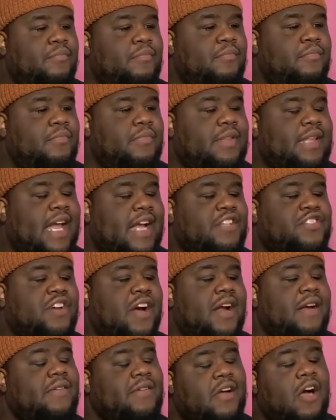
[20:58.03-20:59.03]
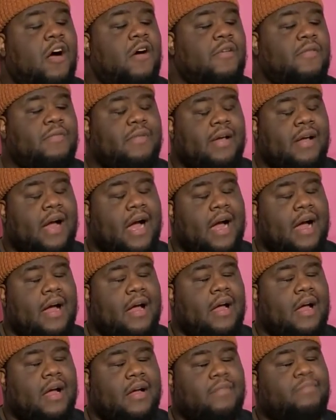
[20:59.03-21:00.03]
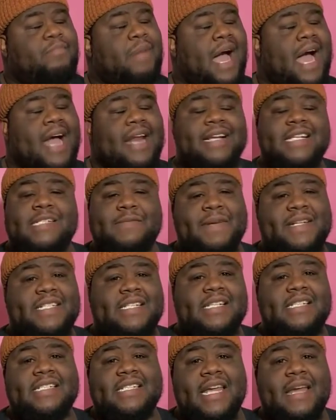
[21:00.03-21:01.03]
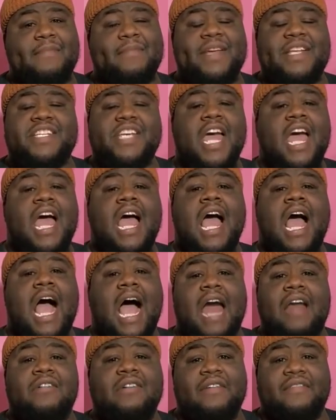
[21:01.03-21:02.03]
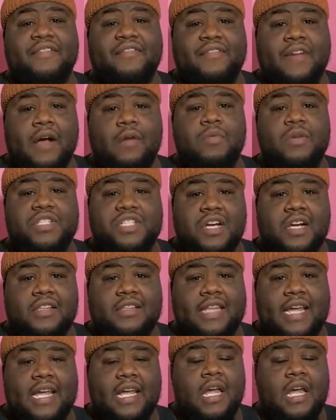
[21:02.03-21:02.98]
they're trying to Biden is basically saying, bitch, I don't give a fuck what y'all think.